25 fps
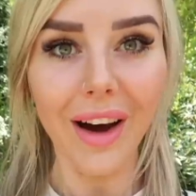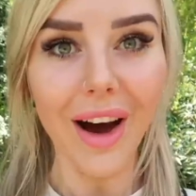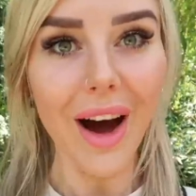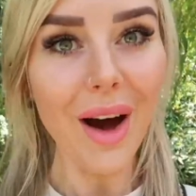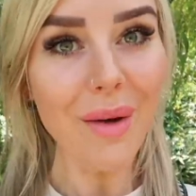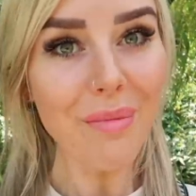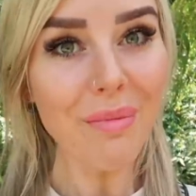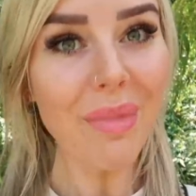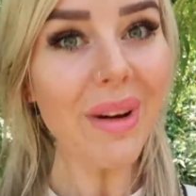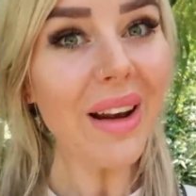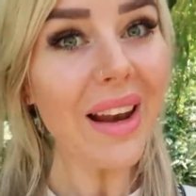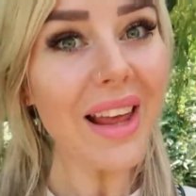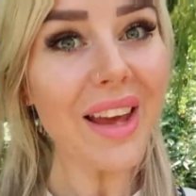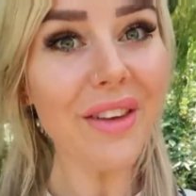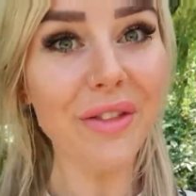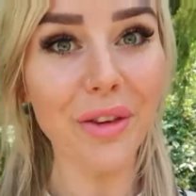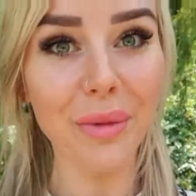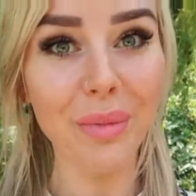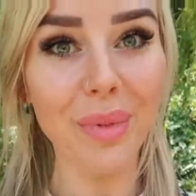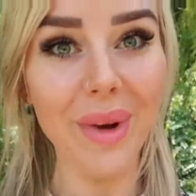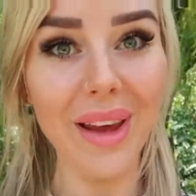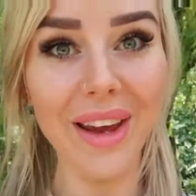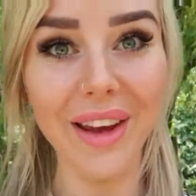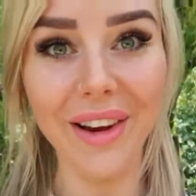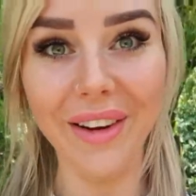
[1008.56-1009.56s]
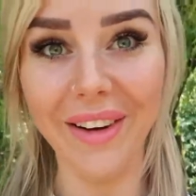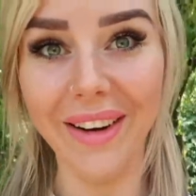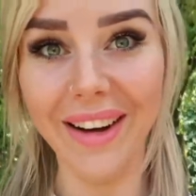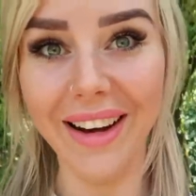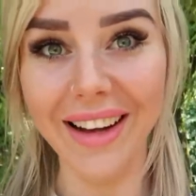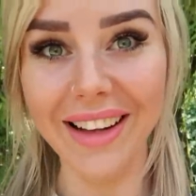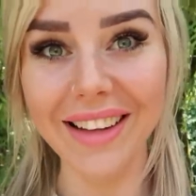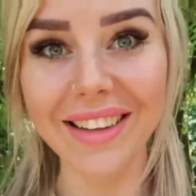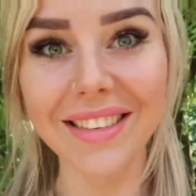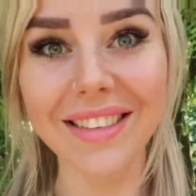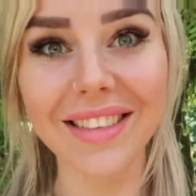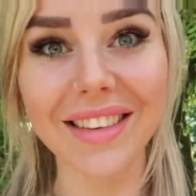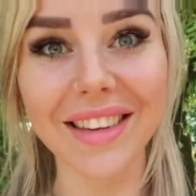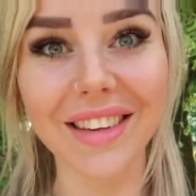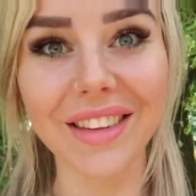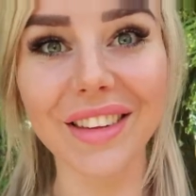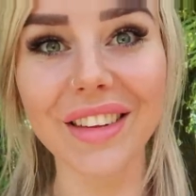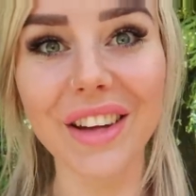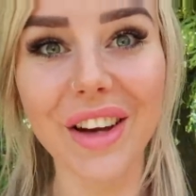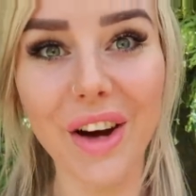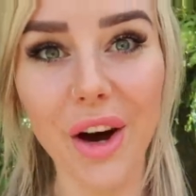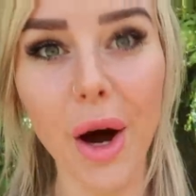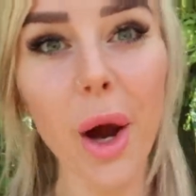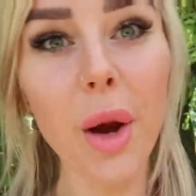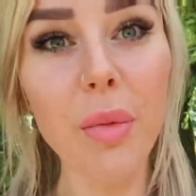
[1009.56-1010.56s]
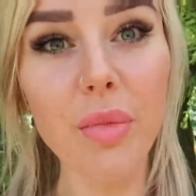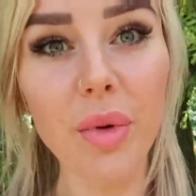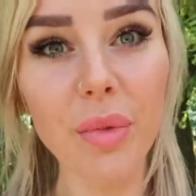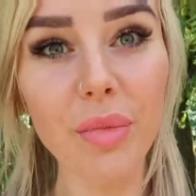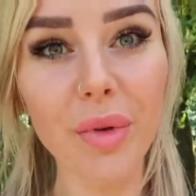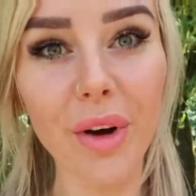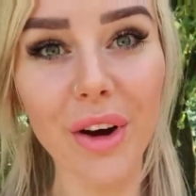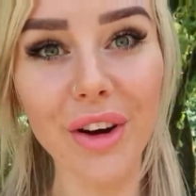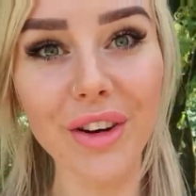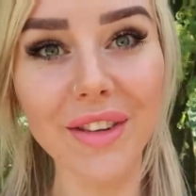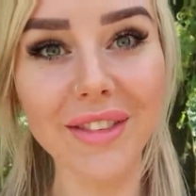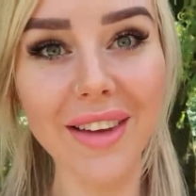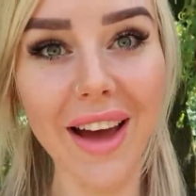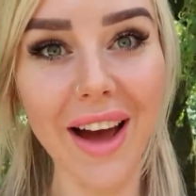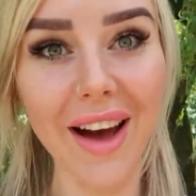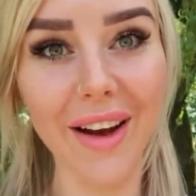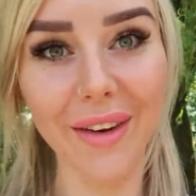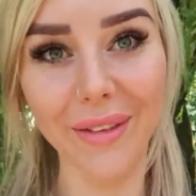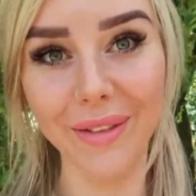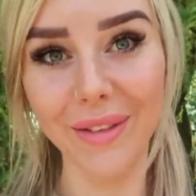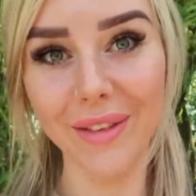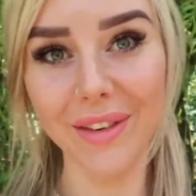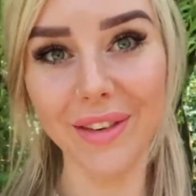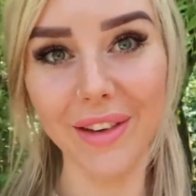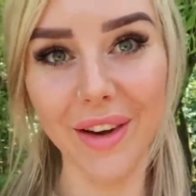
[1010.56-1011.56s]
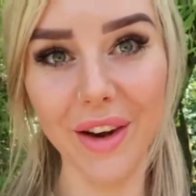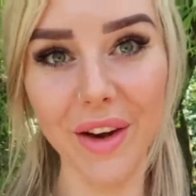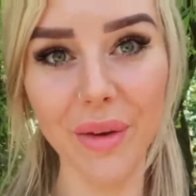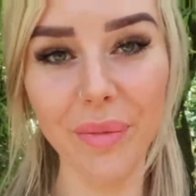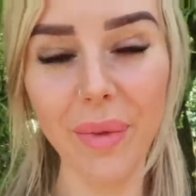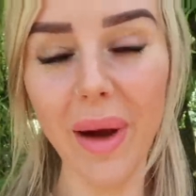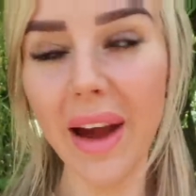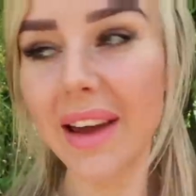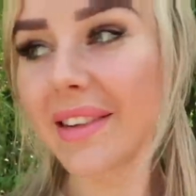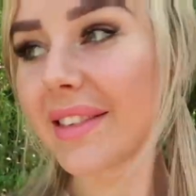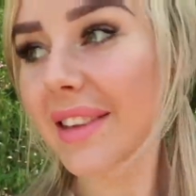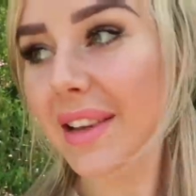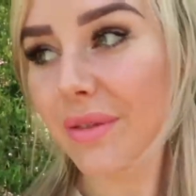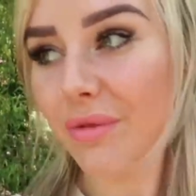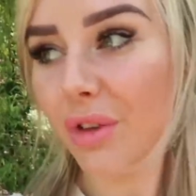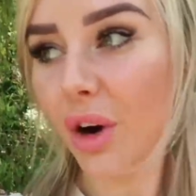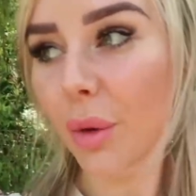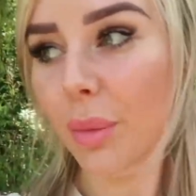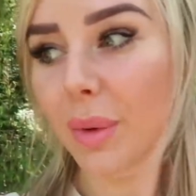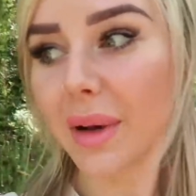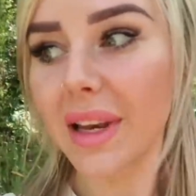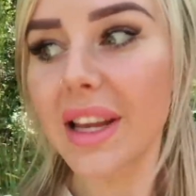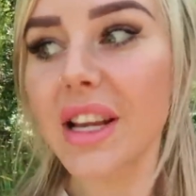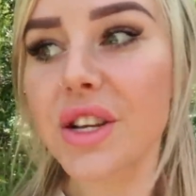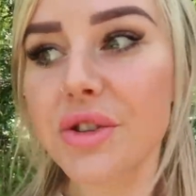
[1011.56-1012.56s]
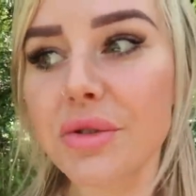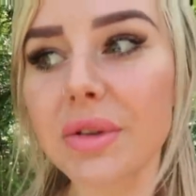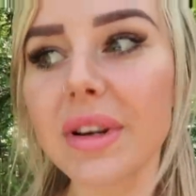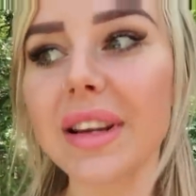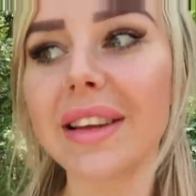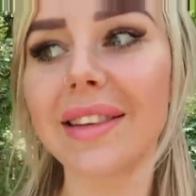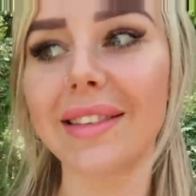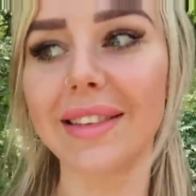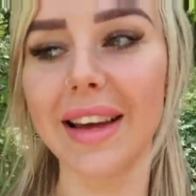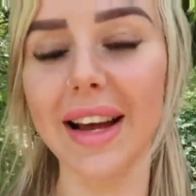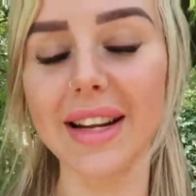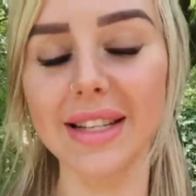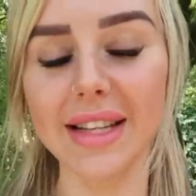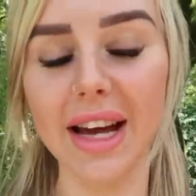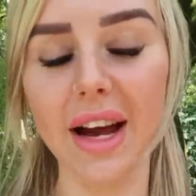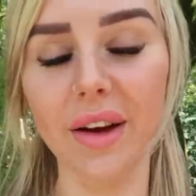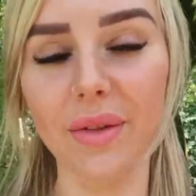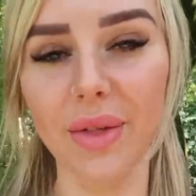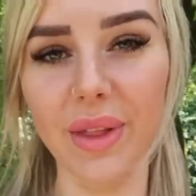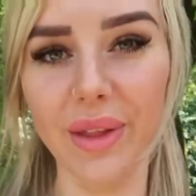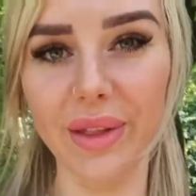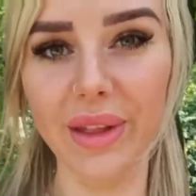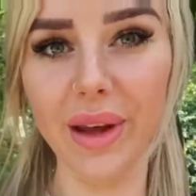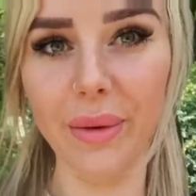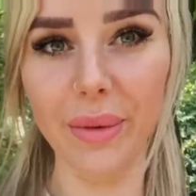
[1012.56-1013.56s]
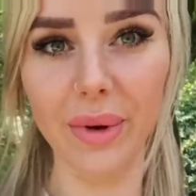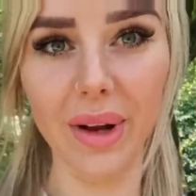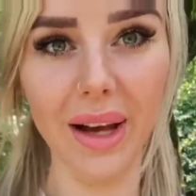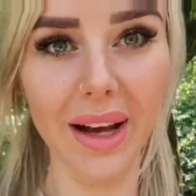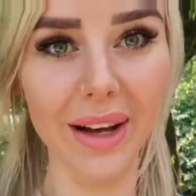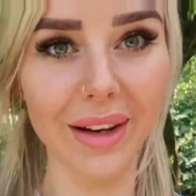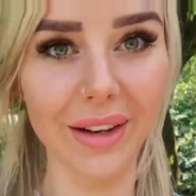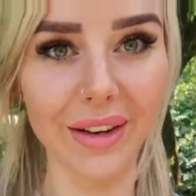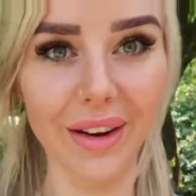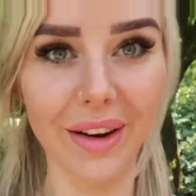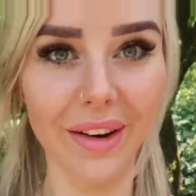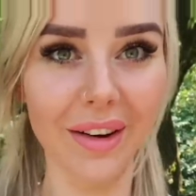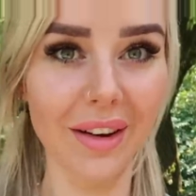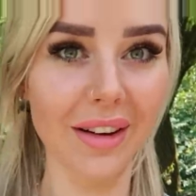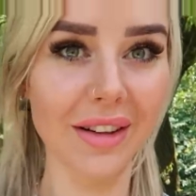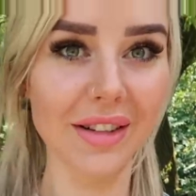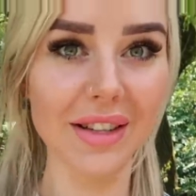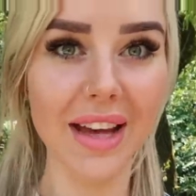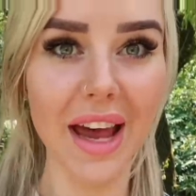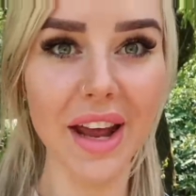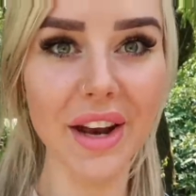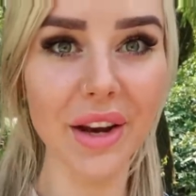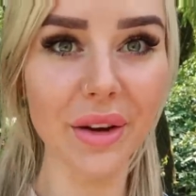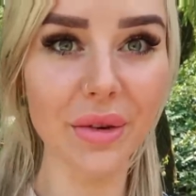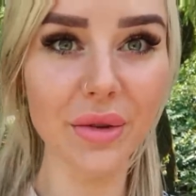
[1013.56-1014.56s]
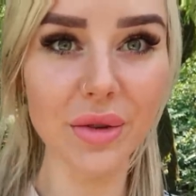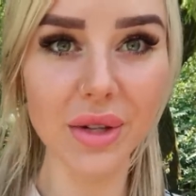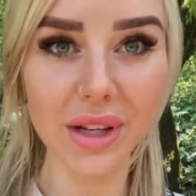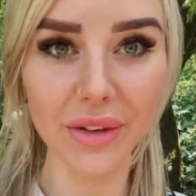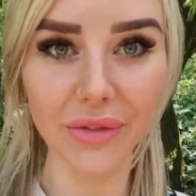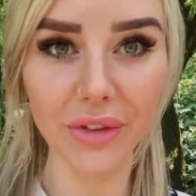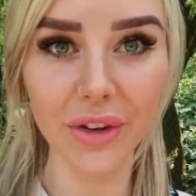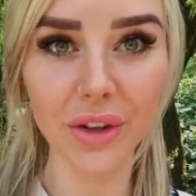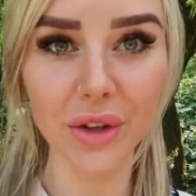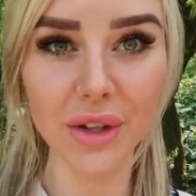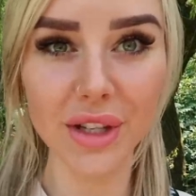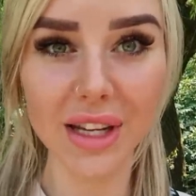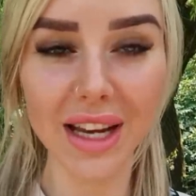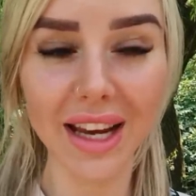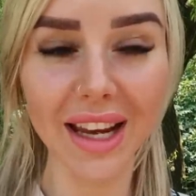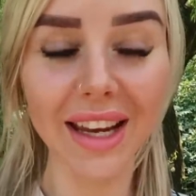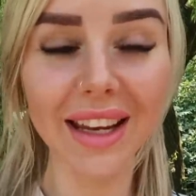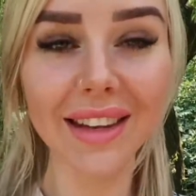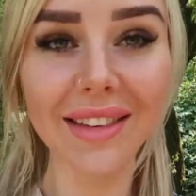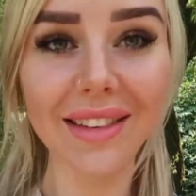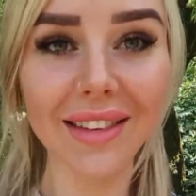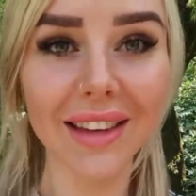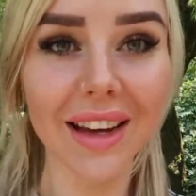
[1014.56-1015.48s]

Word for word: Unbelievably, guys, the Cobra broke down, so Pacey and Rob literally sat down and they were like, no, technical difficulties.